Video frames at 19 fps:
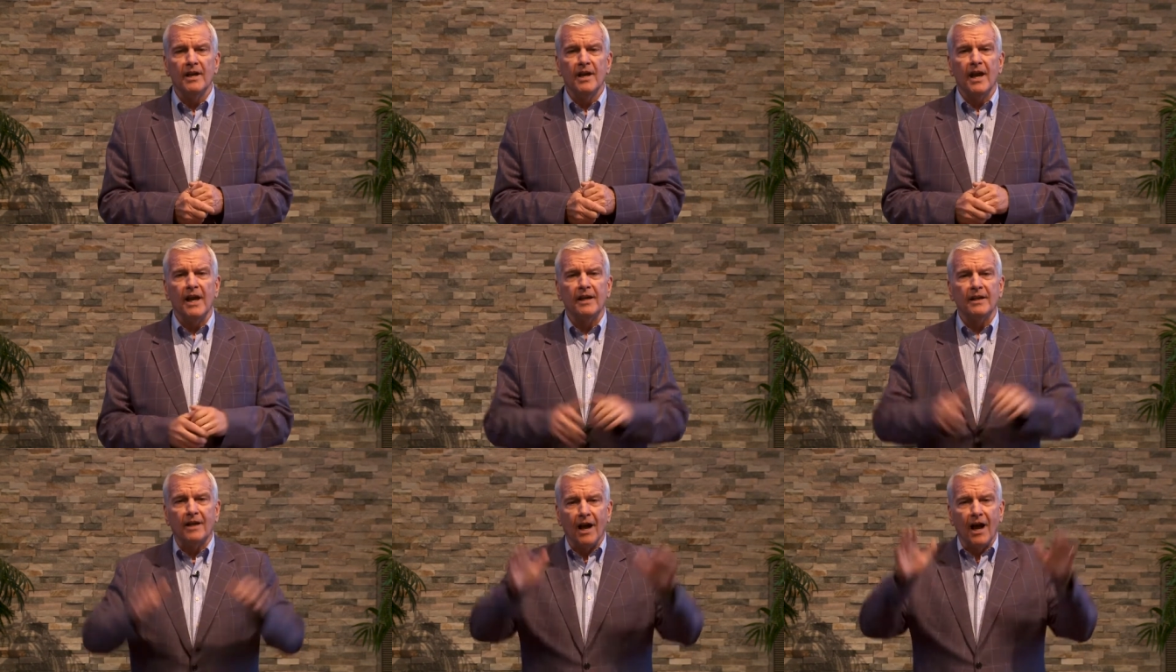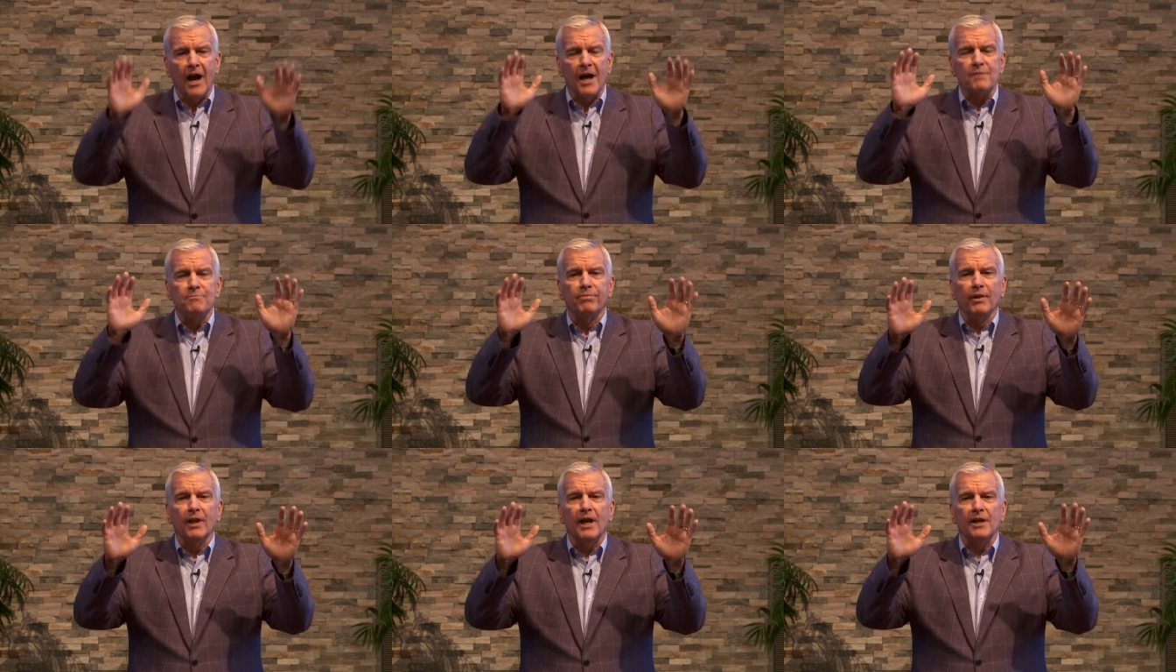And
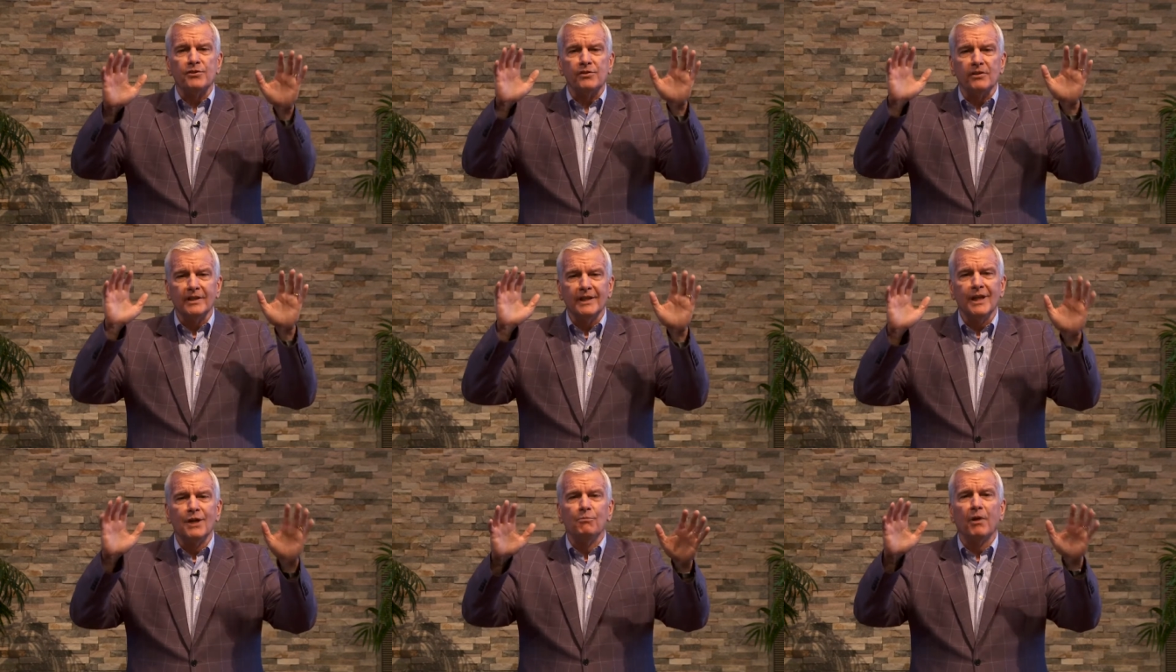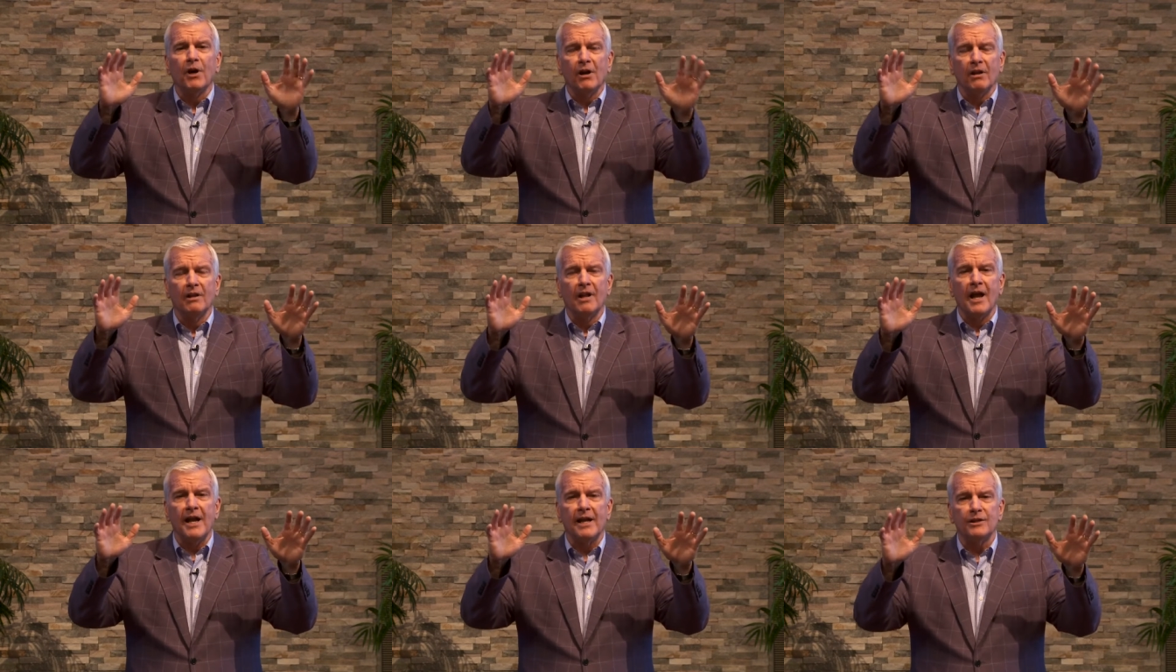God bless Lilburn
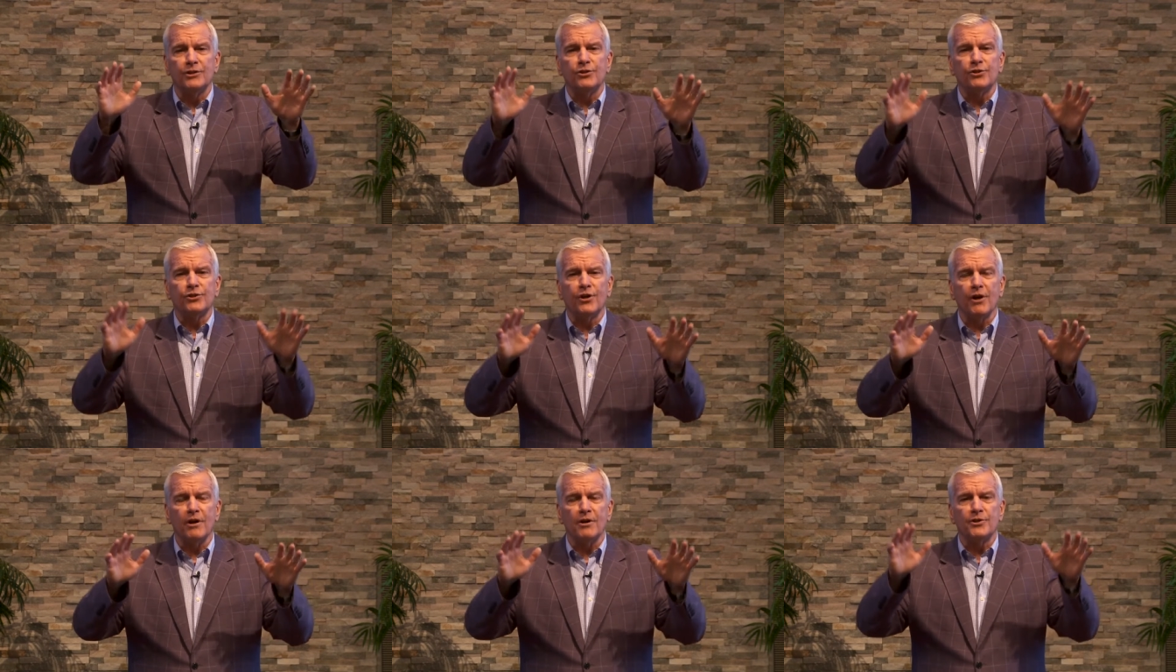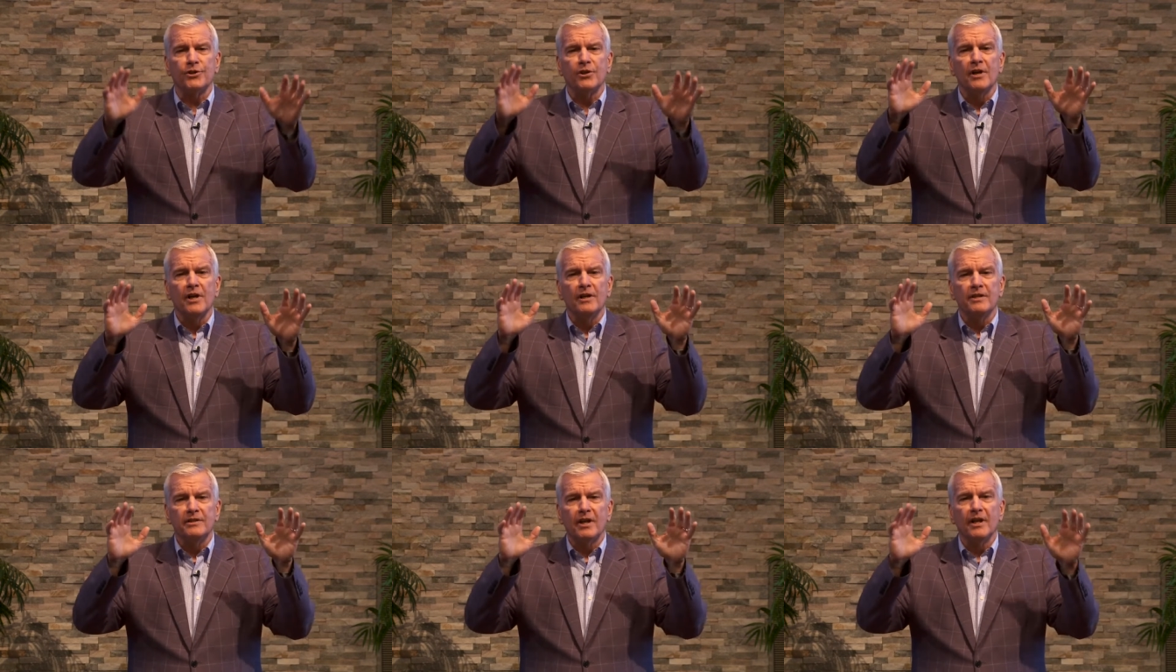Alliance Church
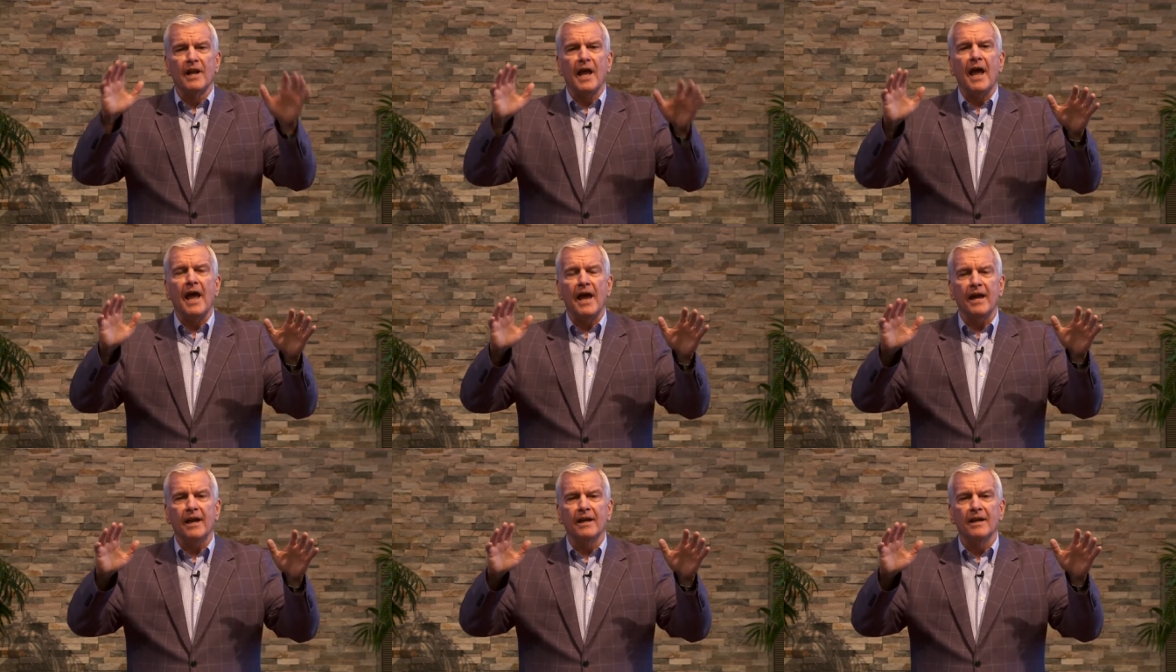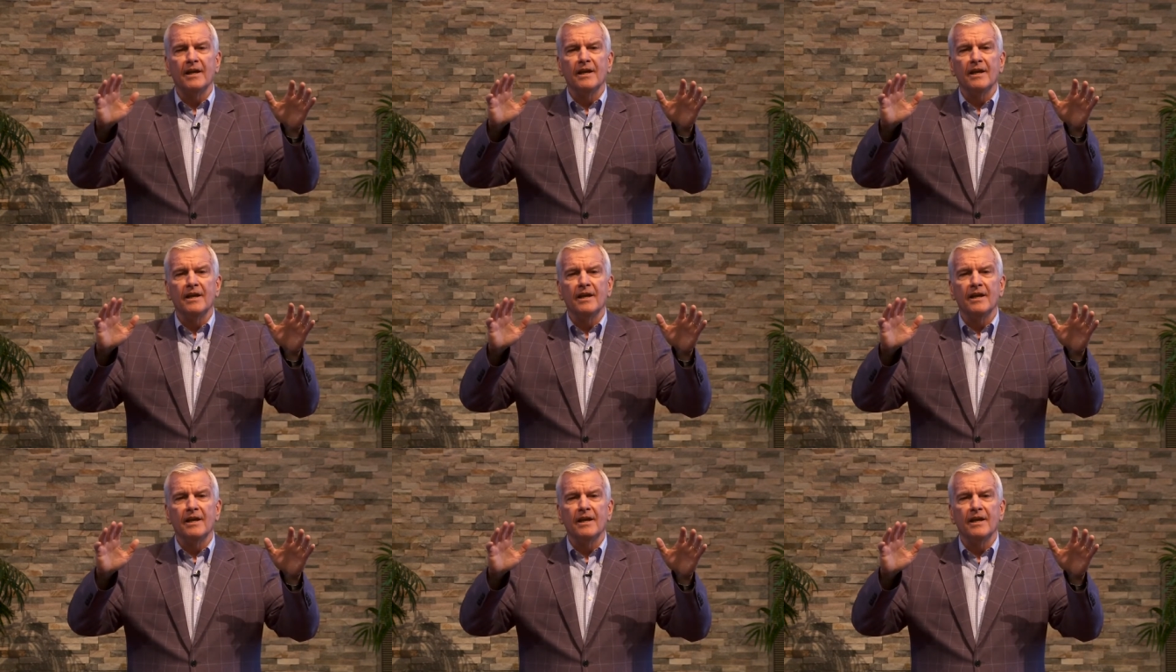today.